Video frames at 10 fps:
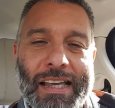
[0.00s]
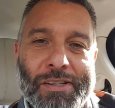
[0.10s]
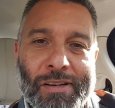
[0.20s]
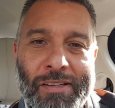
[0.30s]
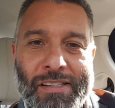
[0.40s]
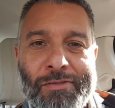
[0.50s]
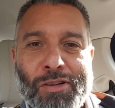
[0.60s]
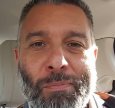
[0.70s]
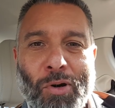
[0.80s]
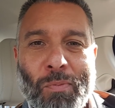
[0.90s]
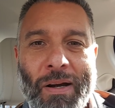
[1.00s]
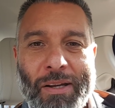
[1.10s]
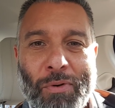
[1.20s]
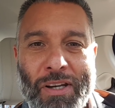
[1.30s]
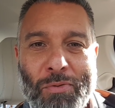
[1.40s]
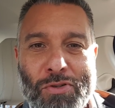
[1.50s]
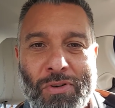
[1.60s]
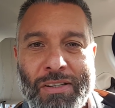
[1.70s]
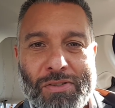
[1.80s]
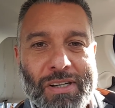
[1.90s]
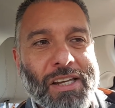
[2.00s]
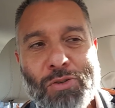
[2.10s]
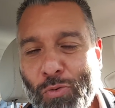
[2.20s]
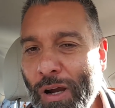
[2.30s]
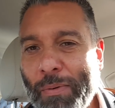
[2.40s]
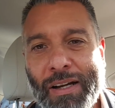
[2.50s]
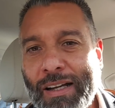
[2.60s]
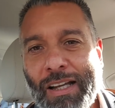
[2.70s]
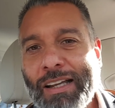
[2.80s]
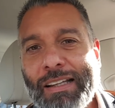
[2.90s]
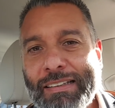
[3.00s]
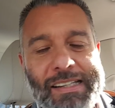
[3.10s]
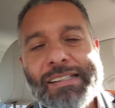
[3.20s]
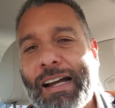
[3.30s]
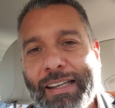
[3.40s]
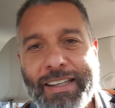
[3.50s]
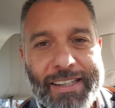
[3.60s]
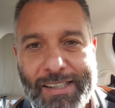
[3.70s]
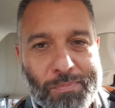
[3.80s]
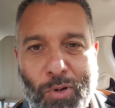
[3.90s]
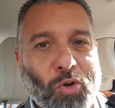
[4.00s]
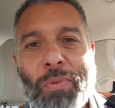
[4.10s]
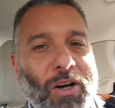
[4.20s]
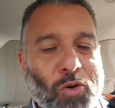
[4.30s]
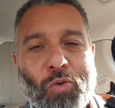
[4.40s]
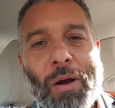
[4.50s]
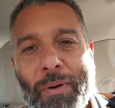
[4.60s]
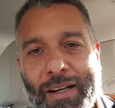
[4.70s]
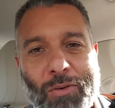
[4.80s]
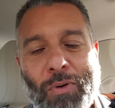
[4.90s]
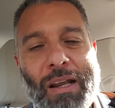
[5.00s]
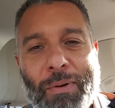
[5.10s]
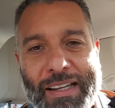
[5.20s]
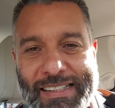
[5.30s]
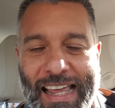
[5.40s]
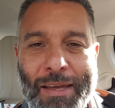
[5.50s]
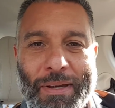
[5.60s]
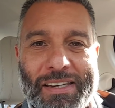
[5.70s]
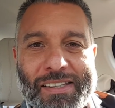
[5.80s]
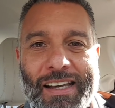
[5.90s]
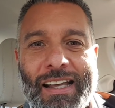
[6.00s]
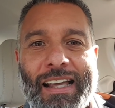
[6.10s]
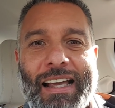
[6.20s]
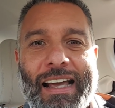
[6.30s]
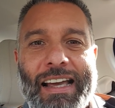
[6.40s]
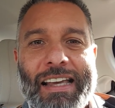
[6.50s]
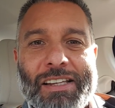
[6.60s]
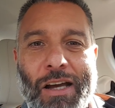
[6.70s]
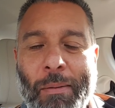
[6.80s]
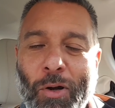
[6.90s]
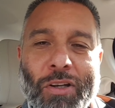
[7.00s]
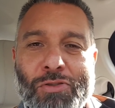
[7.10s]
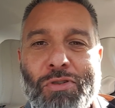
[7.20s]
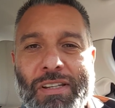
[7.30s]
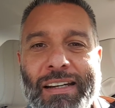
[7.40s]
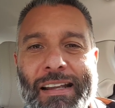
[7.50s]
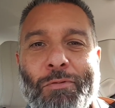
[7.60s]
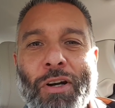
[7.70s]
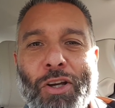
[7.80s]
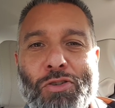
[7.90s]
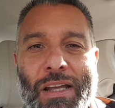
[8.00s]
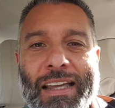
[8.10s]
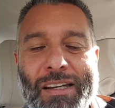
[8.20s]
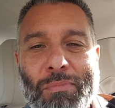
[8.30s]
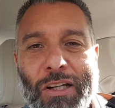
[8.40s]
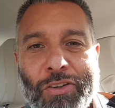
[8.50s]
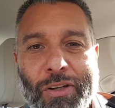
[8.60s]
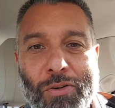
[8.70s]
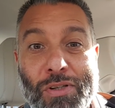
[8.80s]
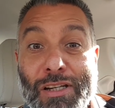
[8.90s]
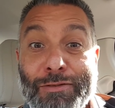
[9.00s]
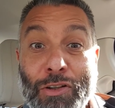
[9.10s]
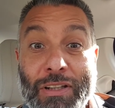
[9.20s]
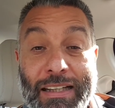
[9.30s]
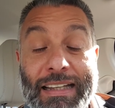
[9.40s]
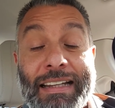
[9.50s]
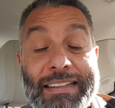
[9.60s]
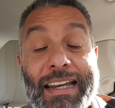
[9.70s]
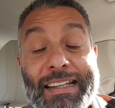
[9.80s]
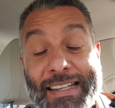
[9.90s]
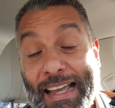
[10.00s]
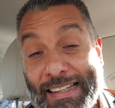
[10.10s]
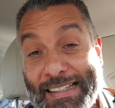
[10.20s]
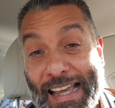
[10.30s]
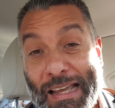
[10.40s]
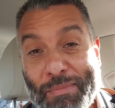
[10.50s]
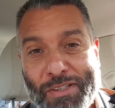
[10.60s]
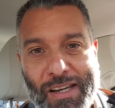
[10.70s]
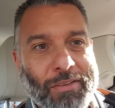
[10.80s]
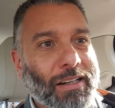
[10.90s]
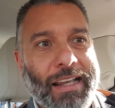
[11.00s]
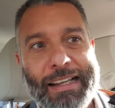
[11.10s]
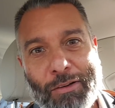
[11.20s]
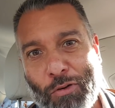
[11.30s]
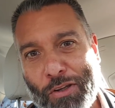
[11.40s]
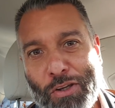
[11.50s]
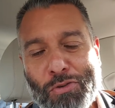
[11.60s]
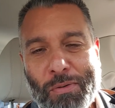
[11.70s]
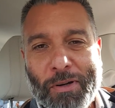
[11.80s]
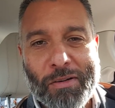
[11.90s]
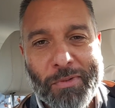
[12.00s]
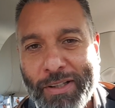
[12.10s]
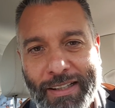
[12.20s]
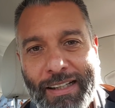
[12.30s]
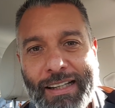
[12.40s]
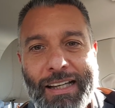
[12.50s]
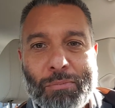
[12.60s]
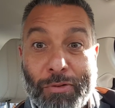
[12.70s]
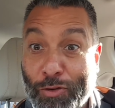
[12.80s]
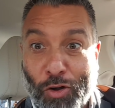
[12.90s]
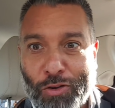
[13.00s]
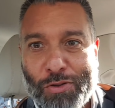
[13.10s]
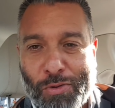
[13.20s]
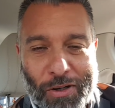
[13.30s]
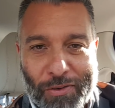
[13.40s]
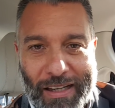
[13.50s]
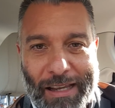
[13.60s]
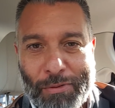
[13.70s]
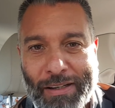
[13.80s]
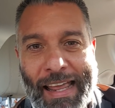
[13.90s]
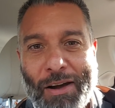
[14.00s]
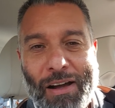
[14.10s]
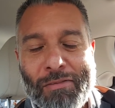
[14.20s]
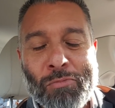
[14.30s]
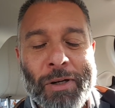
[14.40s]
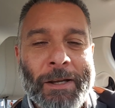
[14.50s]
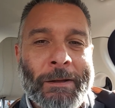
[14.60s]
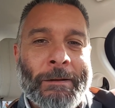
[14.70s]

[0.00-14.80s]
terms of Pogba, what he was trying to say is whoever this guy is, Pogba, whoever, whatever his name is, I'm only interested in him when it costs 100 million euros. It's funny that at the time it sounded like a huge amount of money. We've gone to another level now, haven't we?